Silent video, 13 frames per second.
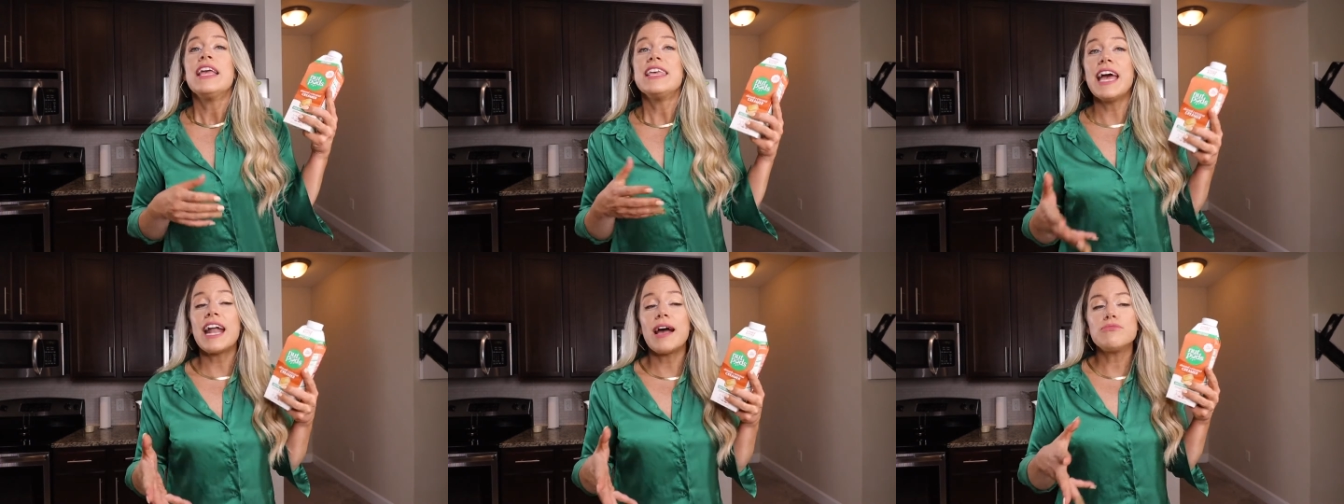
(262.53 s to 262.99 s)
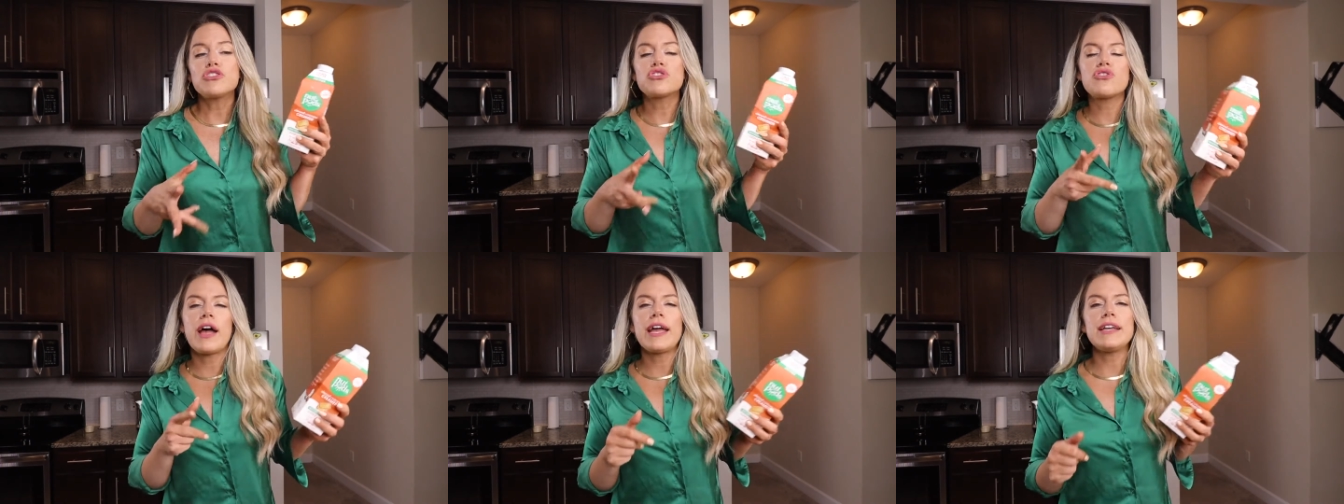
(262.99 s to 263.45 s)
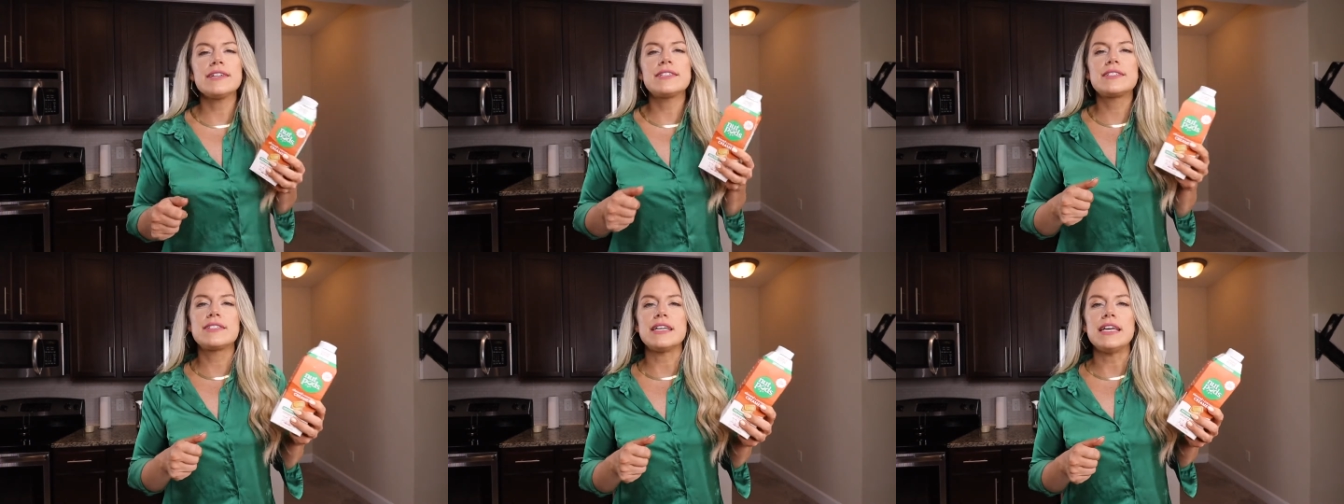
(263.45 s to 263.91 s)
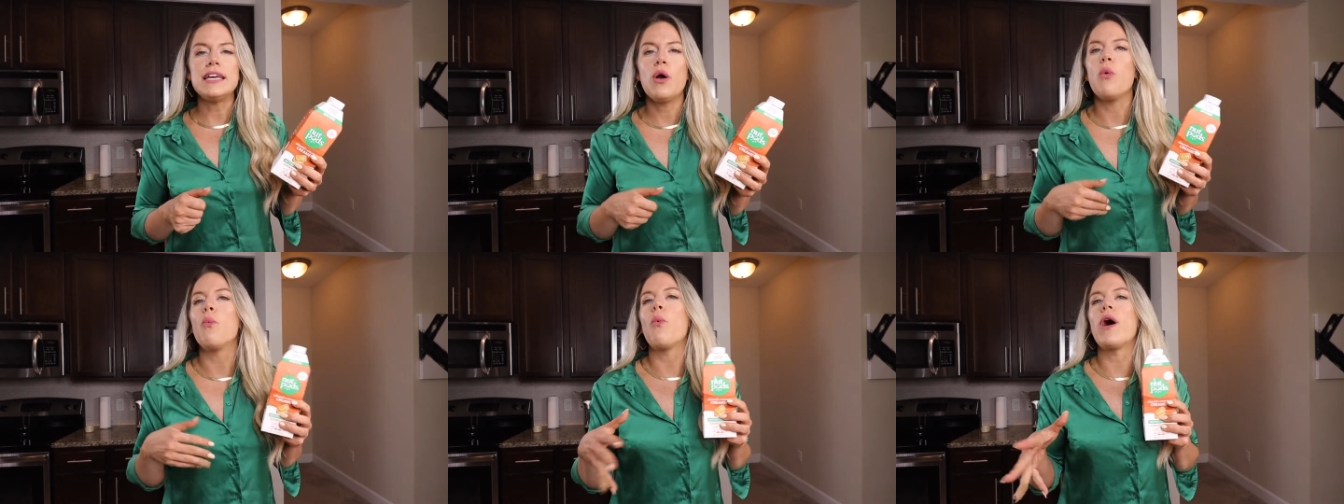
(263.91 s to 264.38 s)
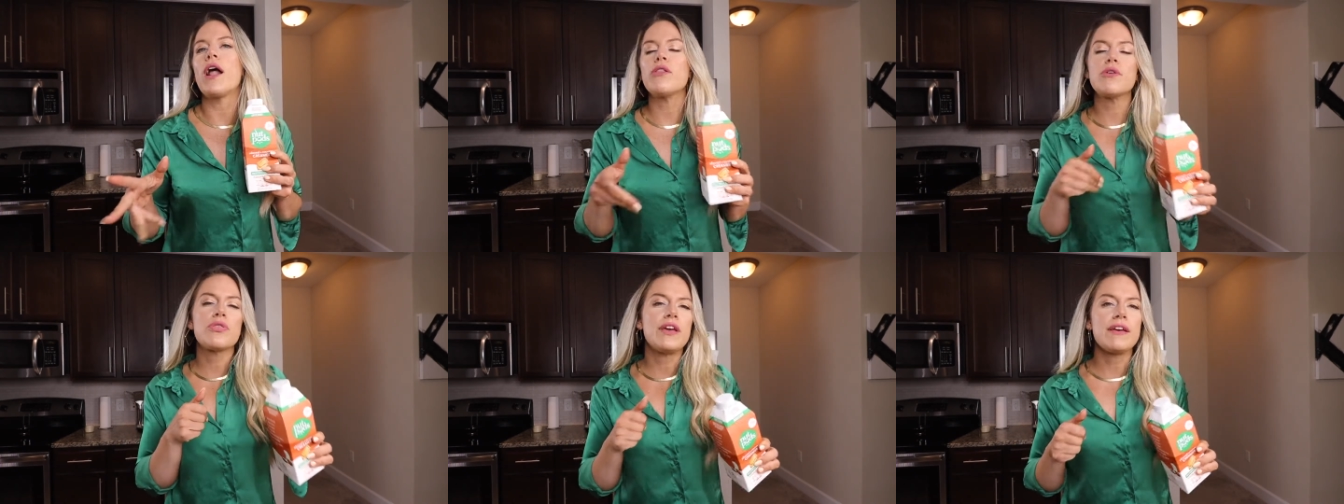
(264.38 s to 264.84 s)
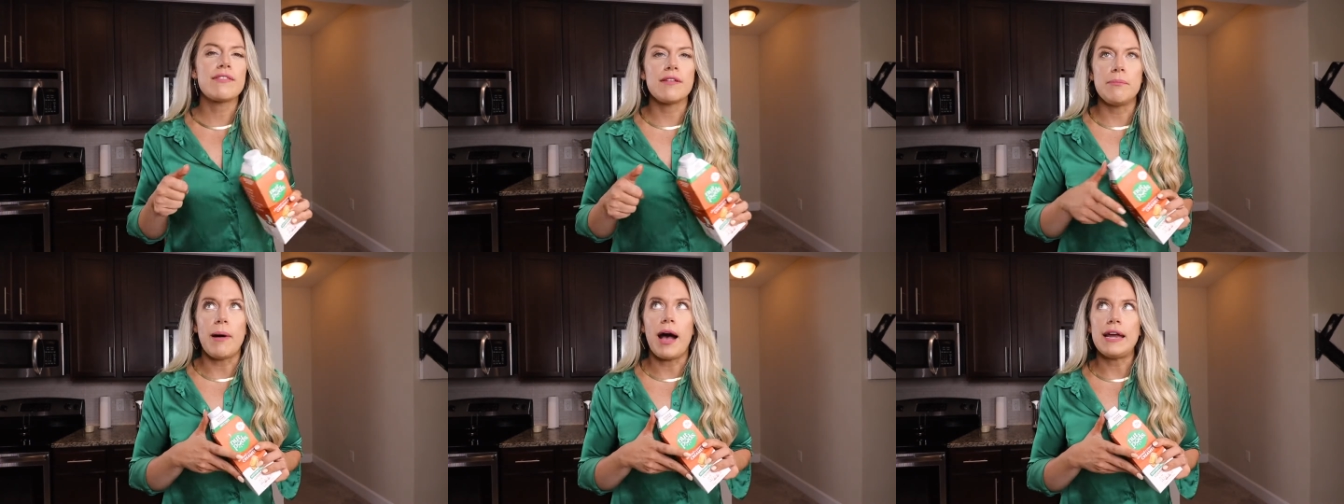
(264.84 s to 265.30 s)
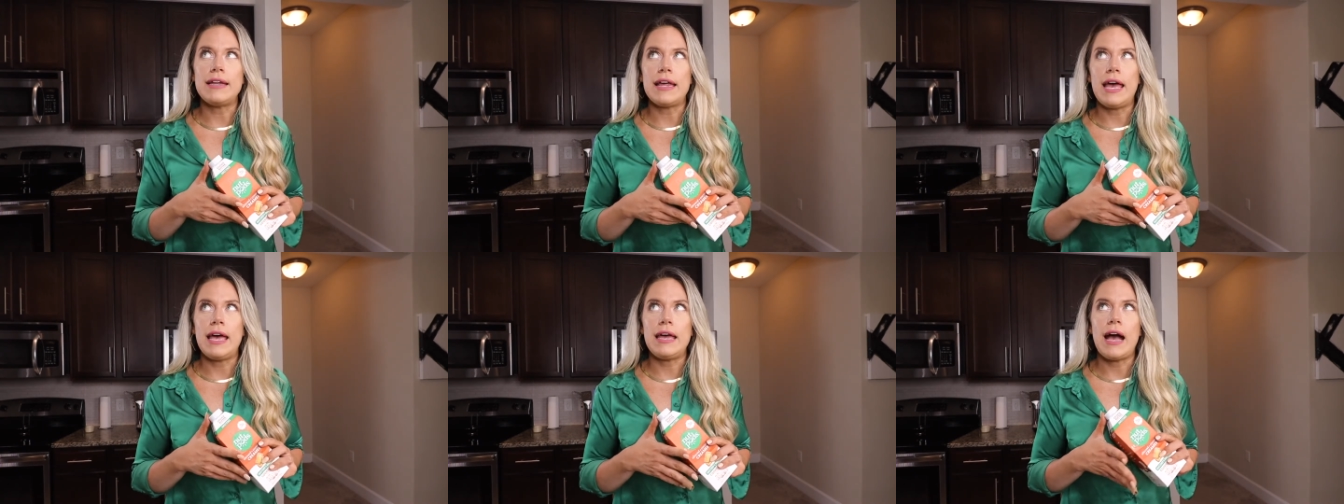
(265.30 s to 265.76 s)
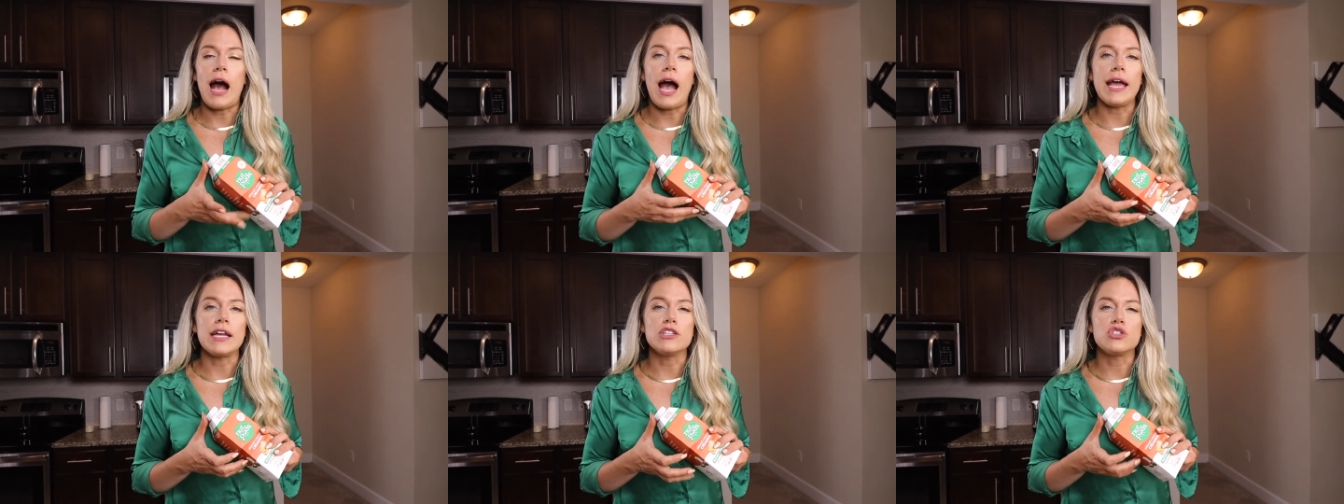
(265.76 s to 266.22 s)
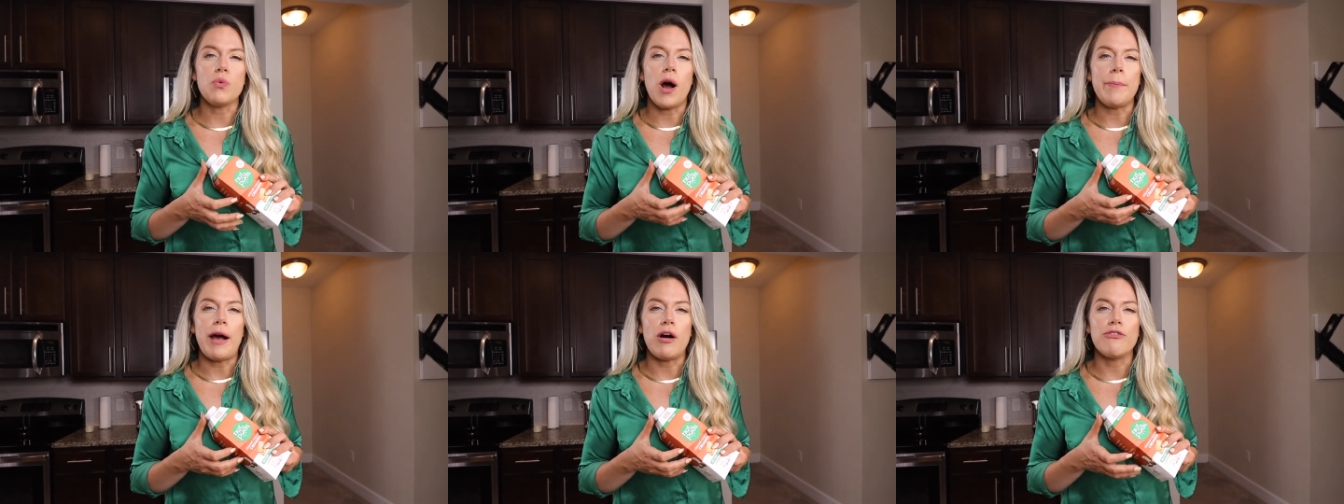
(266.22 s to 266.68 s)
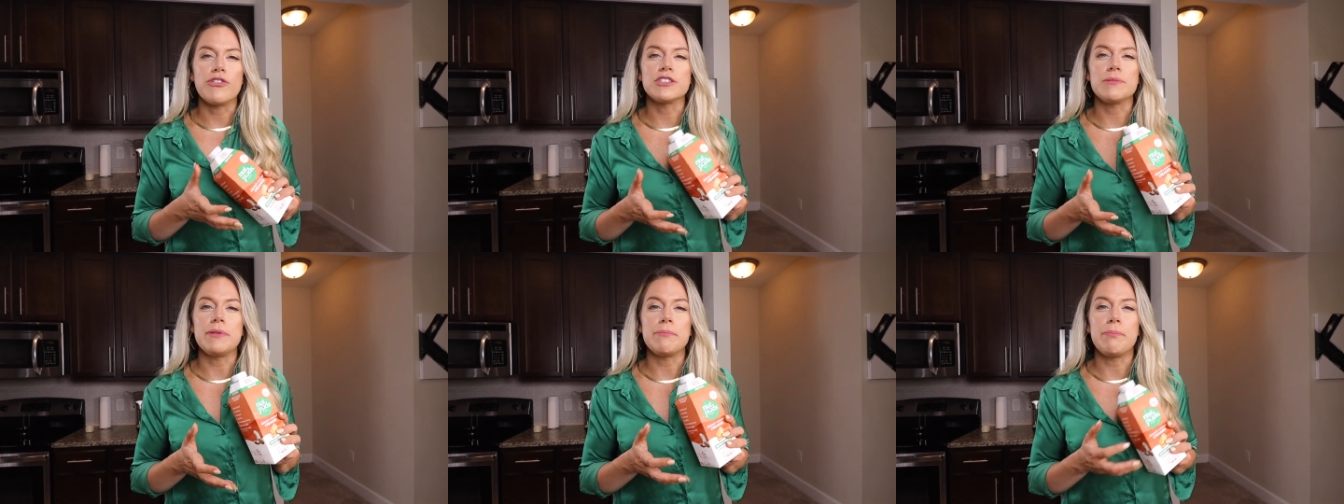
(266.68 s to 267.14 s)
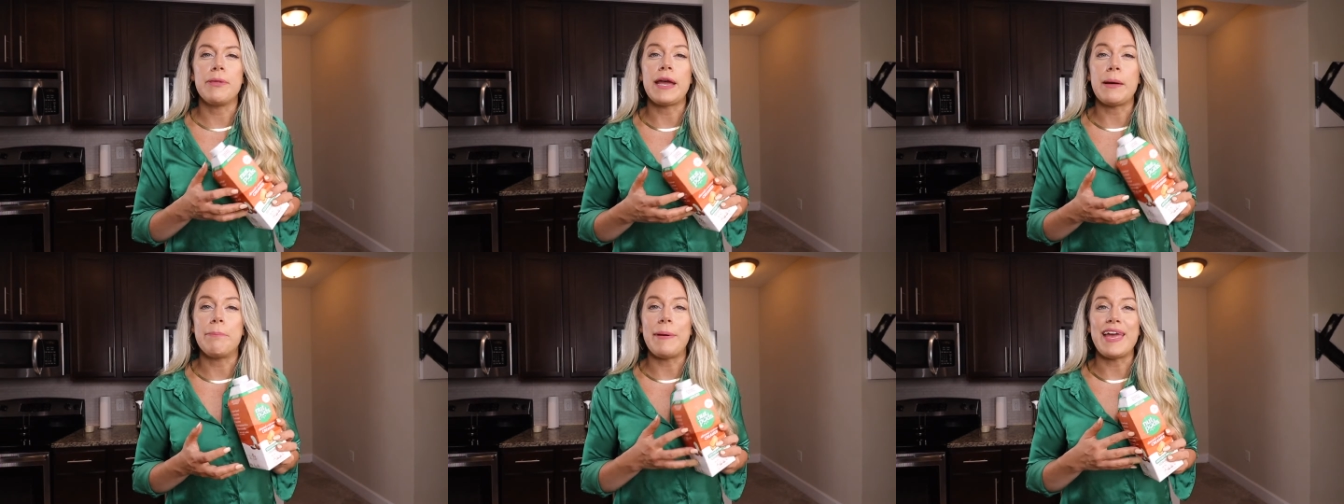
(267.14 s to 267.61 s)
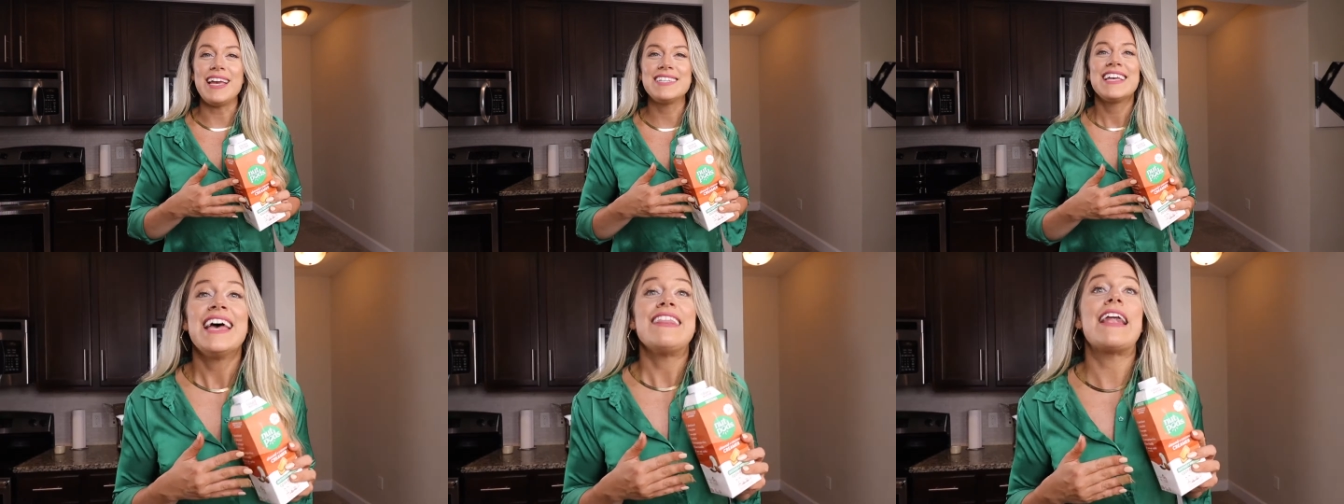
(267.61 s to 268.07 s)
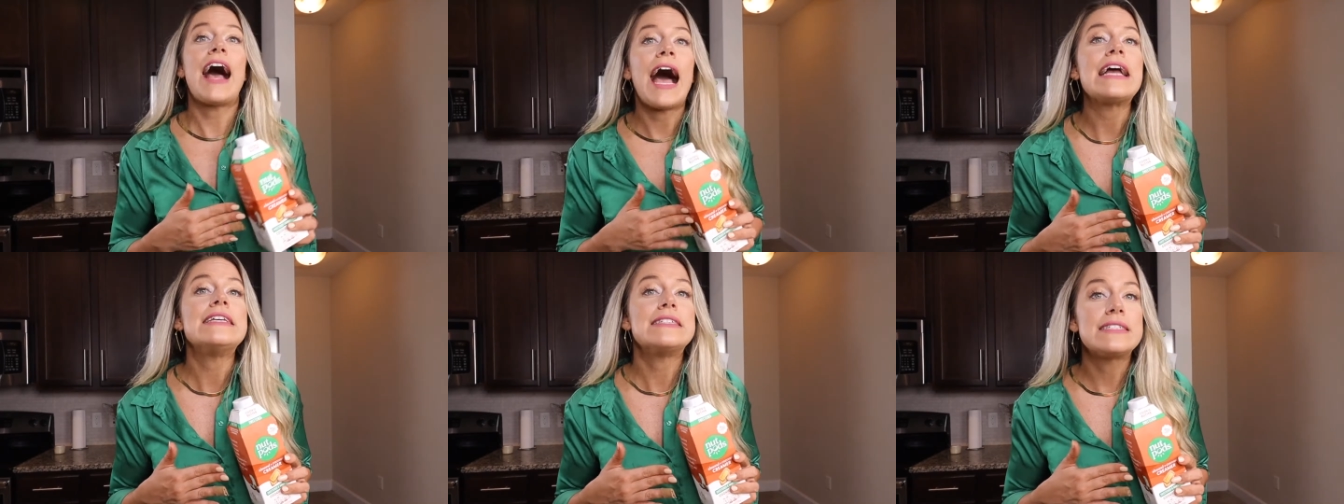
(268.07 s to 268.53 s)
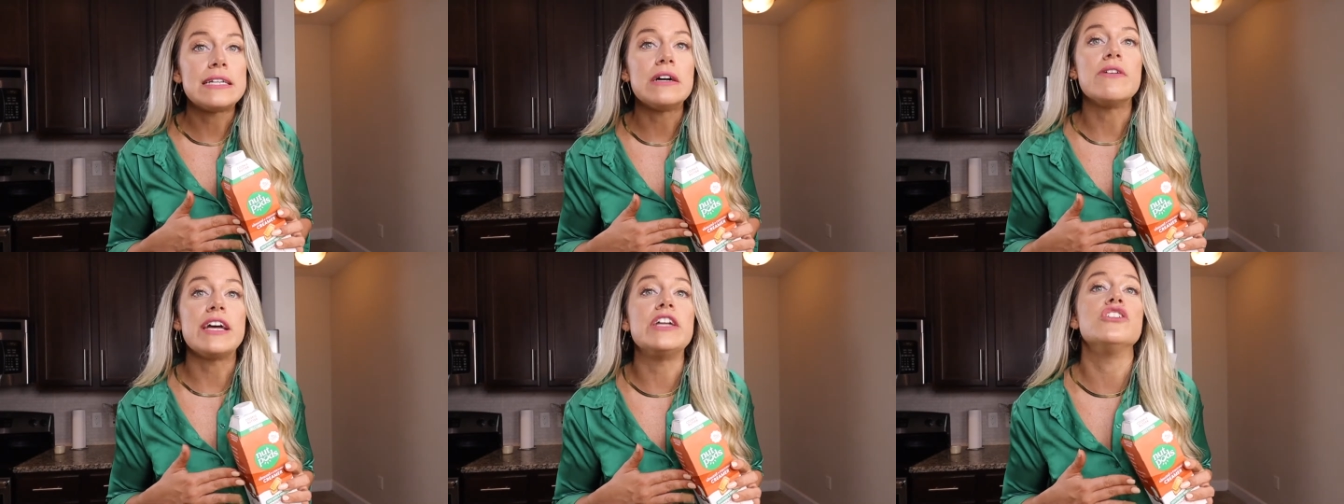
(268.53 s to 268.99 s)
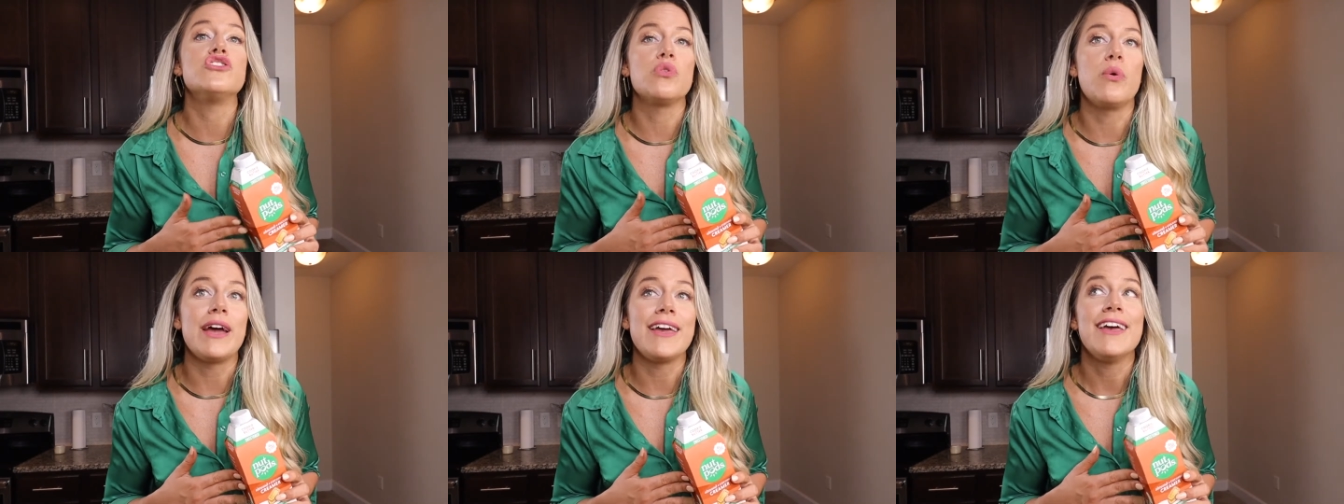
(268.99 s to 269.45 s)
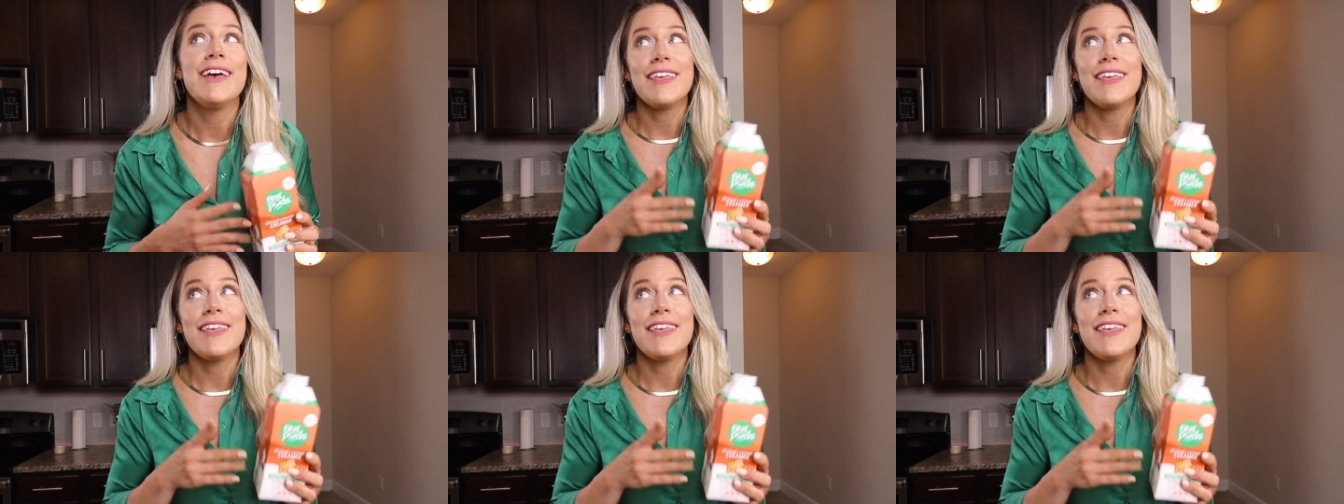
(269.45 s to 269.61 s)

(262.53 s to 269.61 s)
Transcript: Yet I'm trying to see what other things in my day I can swap out for something plant based that I still enjoy.